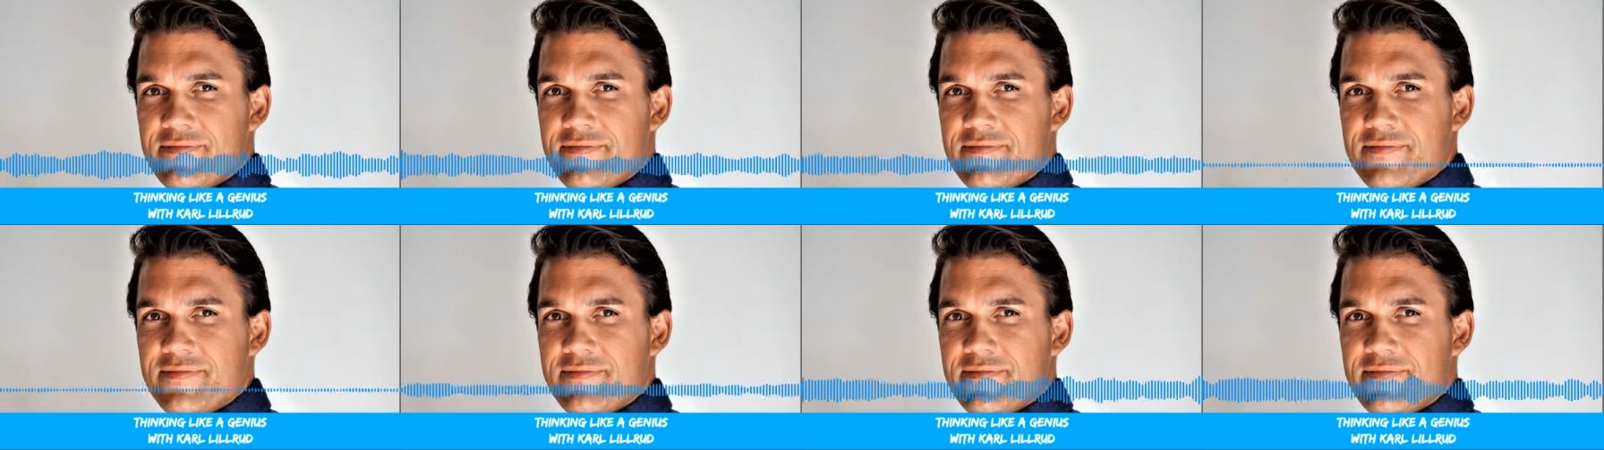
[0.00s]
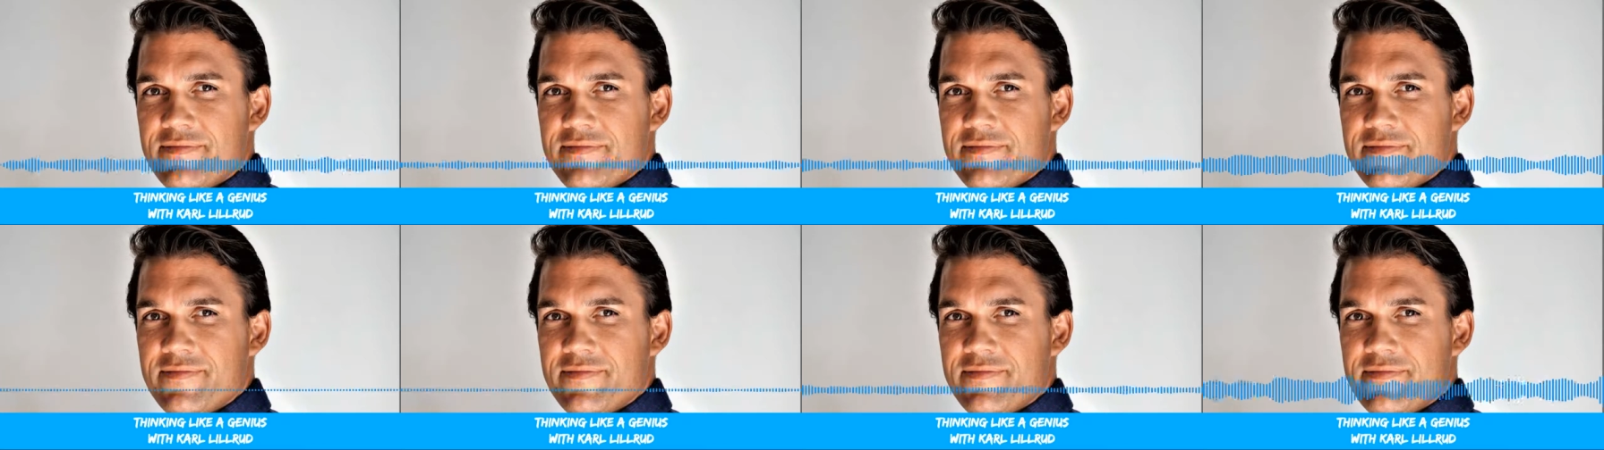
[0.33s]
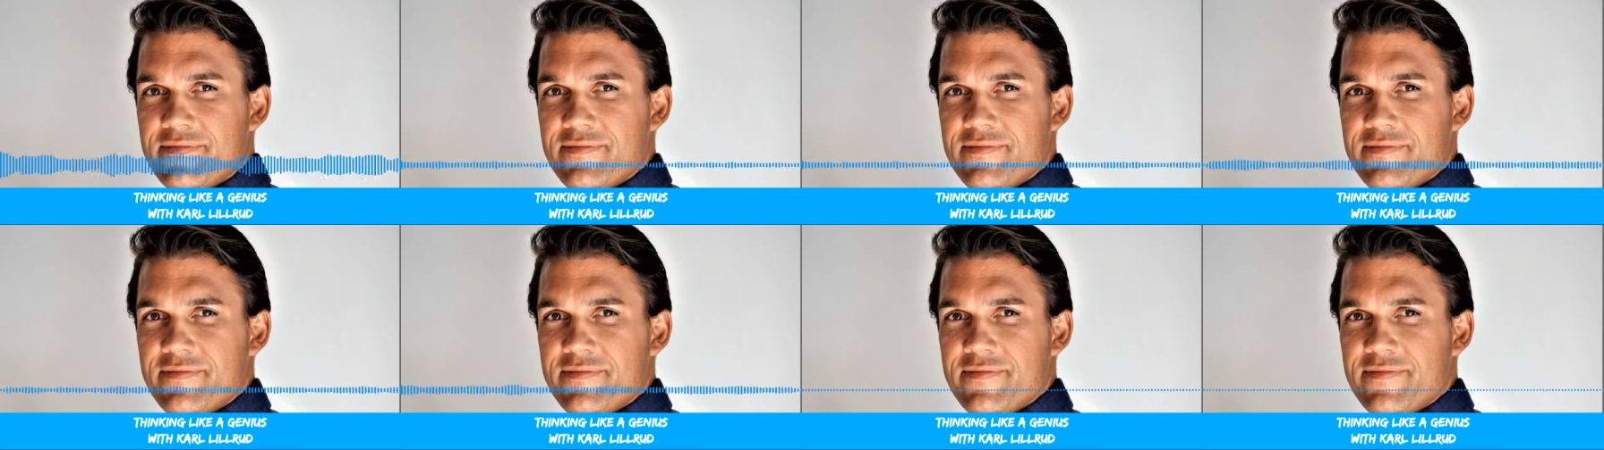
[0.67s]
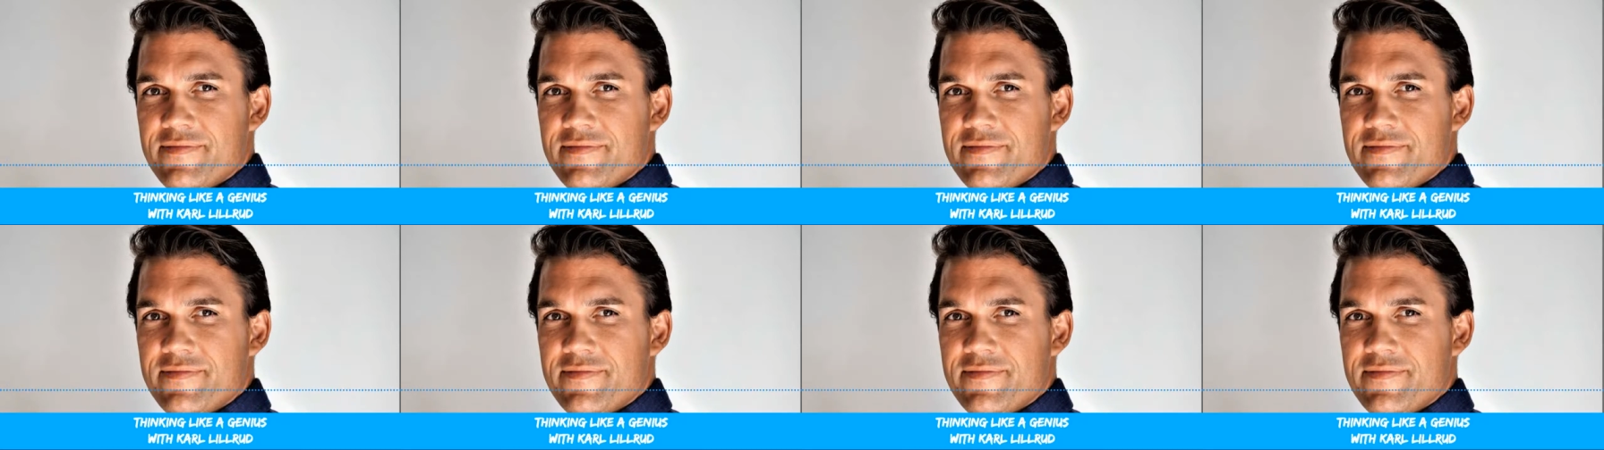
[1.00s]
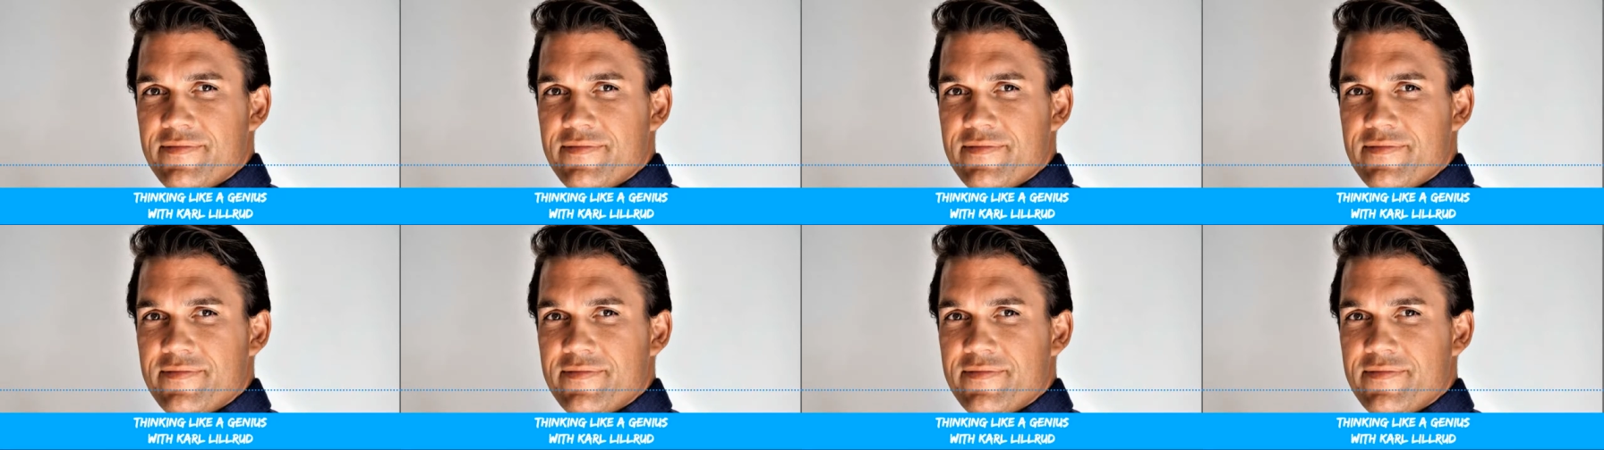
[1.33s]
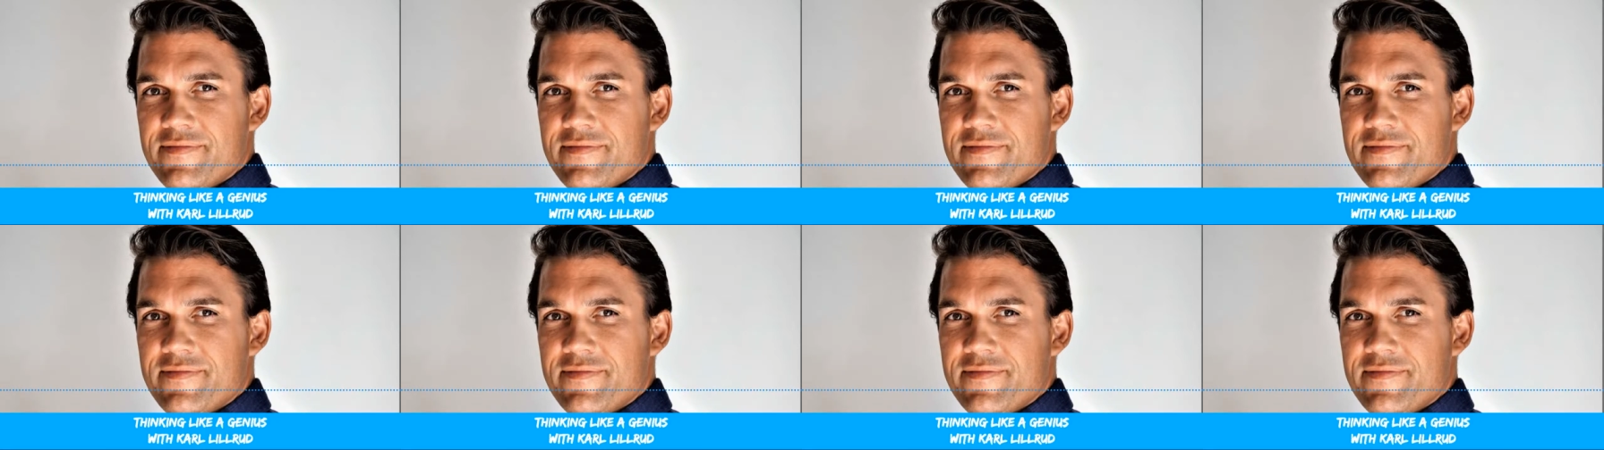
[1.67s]
current situation.
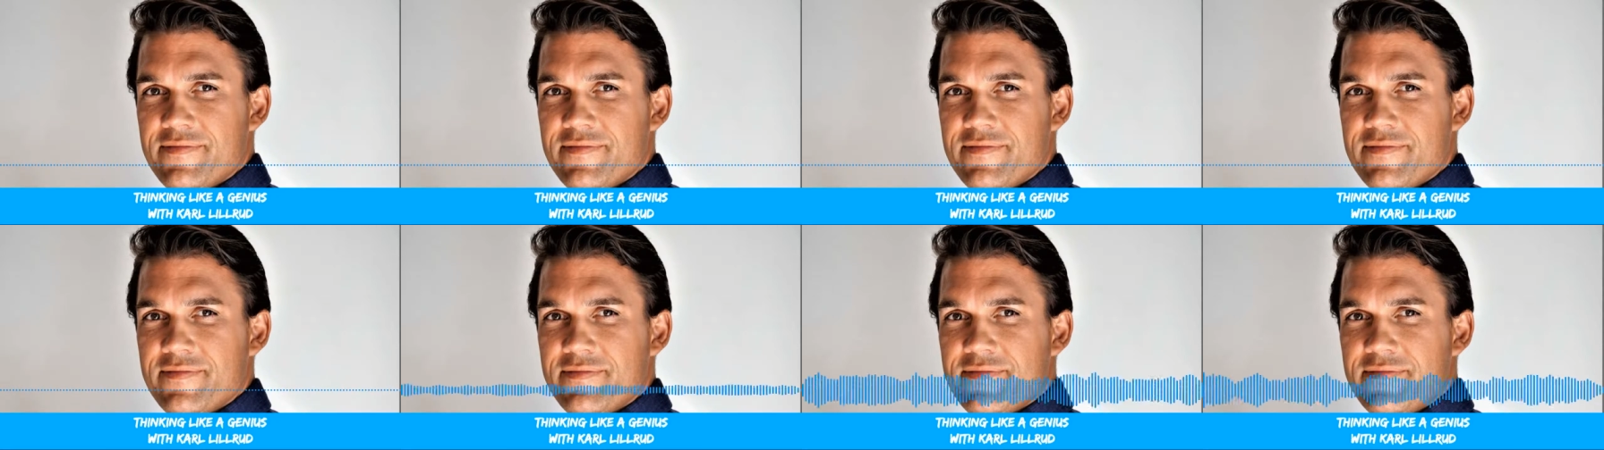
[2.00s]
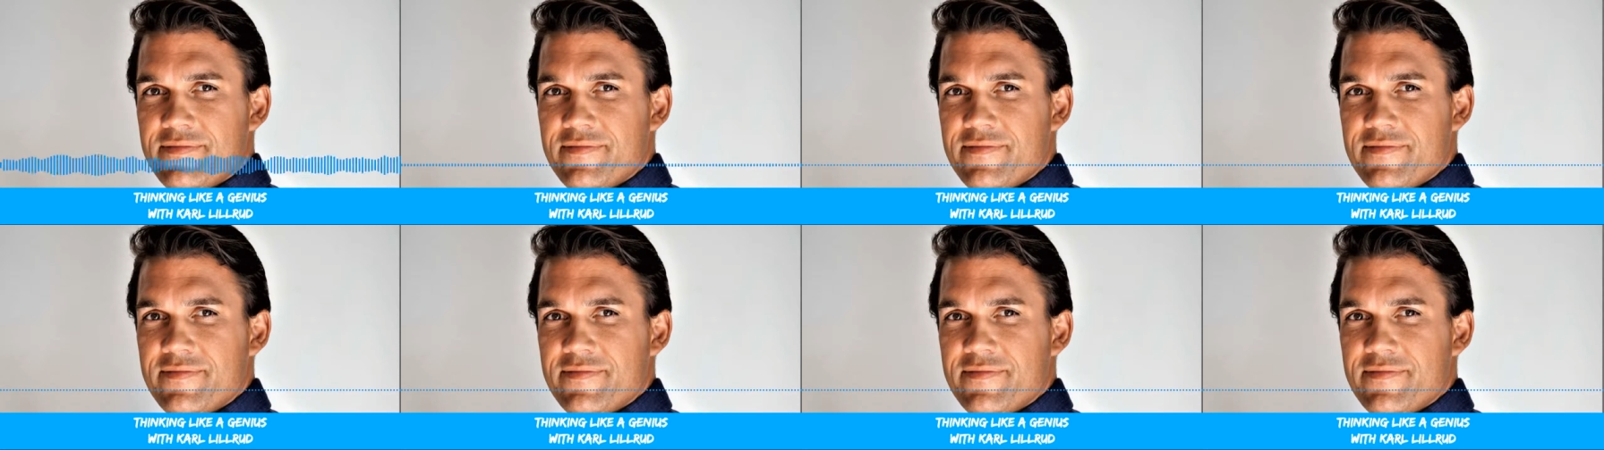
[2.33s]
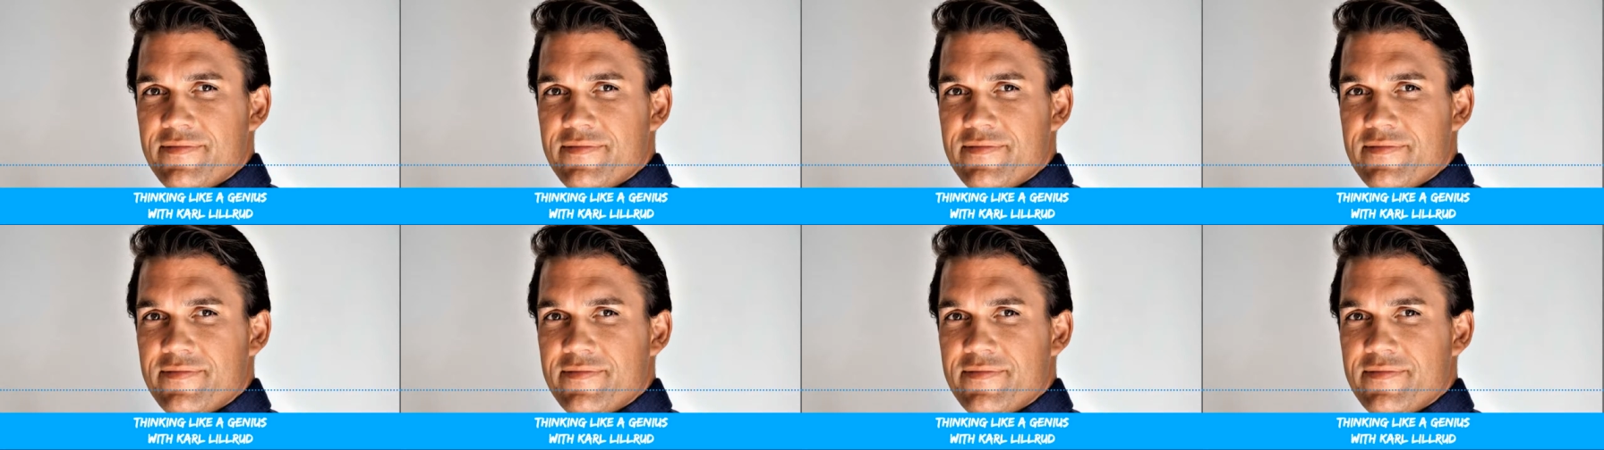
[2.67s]
Yeah, I